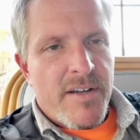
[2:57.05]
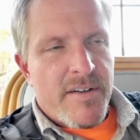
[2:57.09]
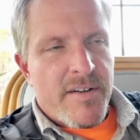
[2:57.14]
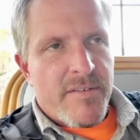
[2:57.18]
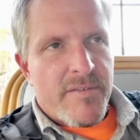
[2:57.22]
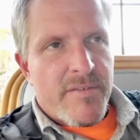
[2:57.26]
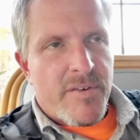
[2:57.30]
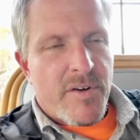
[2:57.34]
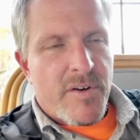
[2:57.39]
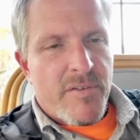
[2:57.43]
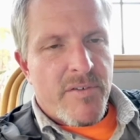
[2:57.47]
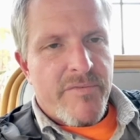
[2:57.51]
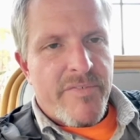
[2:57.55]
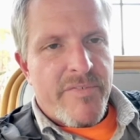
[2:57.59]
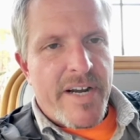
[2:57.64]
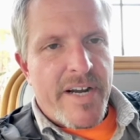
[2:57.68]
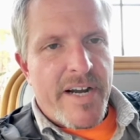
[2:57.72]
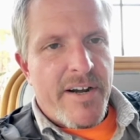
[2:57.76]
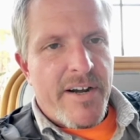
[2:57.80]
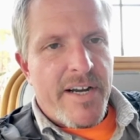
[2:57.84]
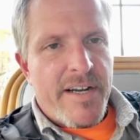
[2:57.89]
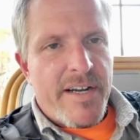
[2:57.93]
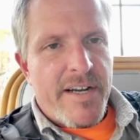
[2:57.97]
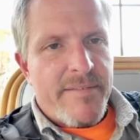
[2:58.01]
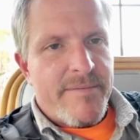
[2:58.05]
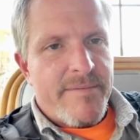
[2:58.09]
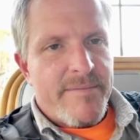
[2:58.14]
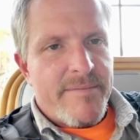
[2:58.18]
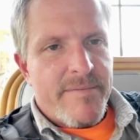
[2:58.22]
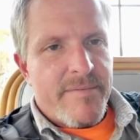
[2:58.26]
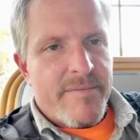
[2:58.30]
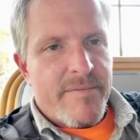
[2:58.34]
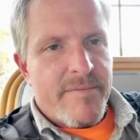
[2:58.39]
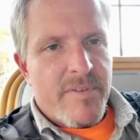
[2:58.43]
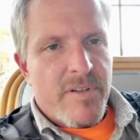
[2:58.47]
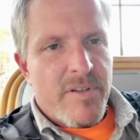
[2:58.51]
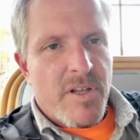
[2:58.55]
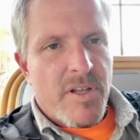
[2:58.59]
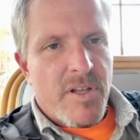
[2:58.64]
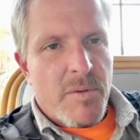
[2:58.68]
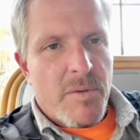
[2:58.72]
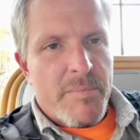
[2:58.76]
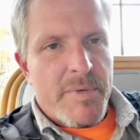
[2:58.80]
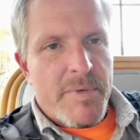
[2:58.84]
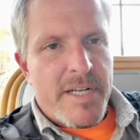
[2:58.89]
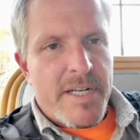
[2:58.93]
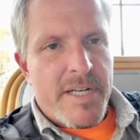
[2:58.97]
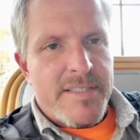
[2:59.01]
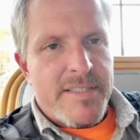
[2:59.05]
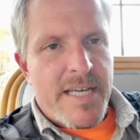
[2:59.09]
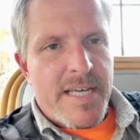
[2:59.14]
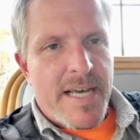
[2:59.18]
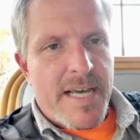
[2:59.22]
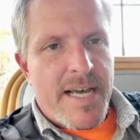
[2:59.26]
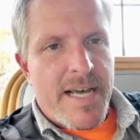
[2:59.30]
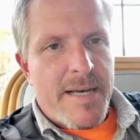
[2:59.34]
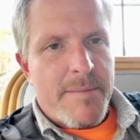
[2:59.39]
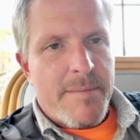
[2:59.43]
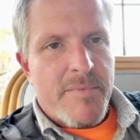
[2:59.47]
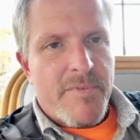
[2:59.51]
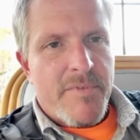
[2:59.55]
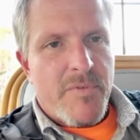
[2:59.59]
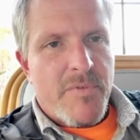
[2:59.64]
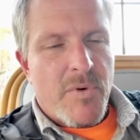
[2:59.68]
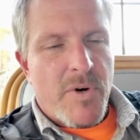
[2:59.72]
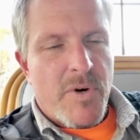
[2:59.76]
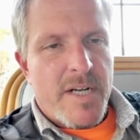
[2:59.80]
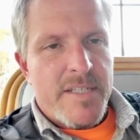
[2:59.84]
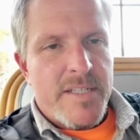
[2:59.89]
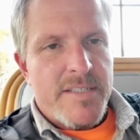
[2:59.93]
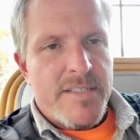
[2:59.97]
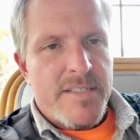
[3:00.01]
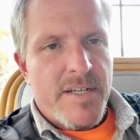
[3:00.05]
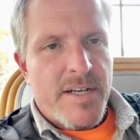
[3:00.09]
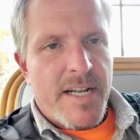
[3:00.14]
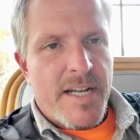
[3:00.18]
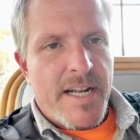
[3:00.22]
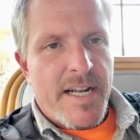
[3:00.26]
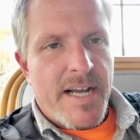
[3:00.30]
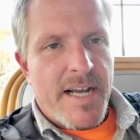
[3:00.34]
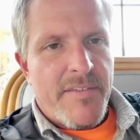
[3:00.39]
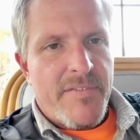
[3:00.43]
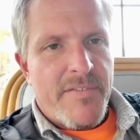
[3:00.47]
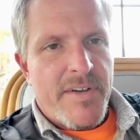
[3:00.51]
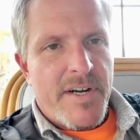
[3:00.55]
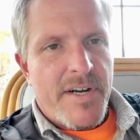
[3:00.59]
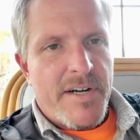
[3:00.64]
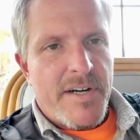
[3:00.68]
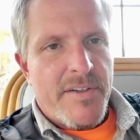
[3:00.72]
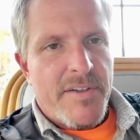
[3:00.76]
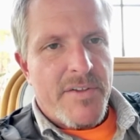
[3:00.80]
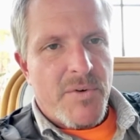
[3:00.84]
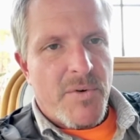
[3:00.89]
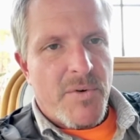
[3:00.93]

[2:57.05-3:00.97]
for a very little bit of time before I took it out there to the